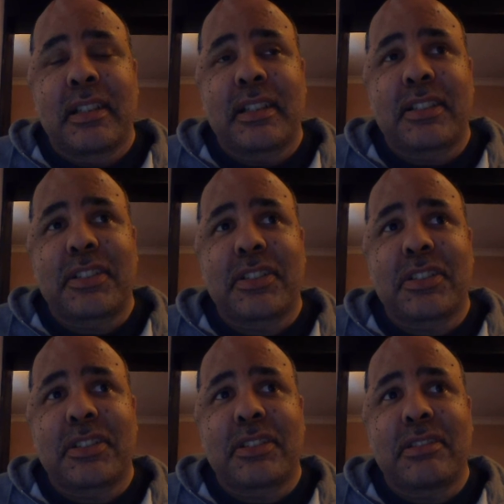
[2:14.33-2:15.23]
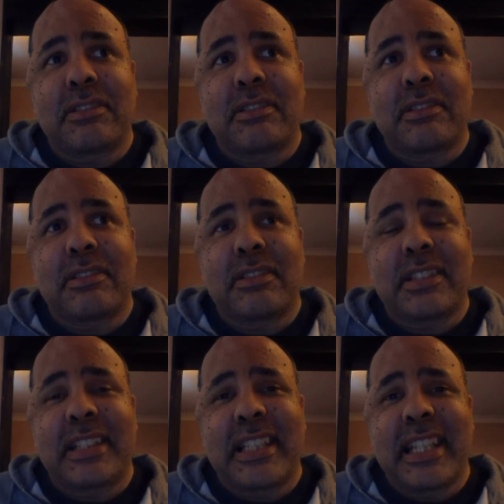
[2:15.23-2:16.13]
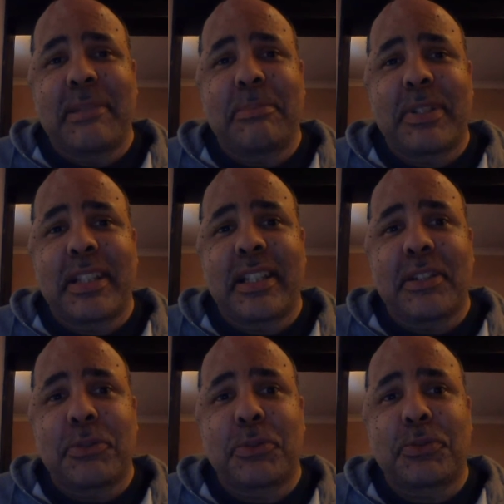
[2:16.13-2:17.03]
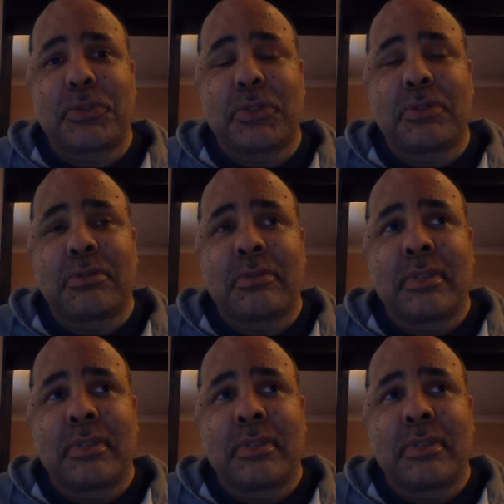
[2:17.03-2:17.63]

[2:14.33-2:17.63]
It's just deeply awful.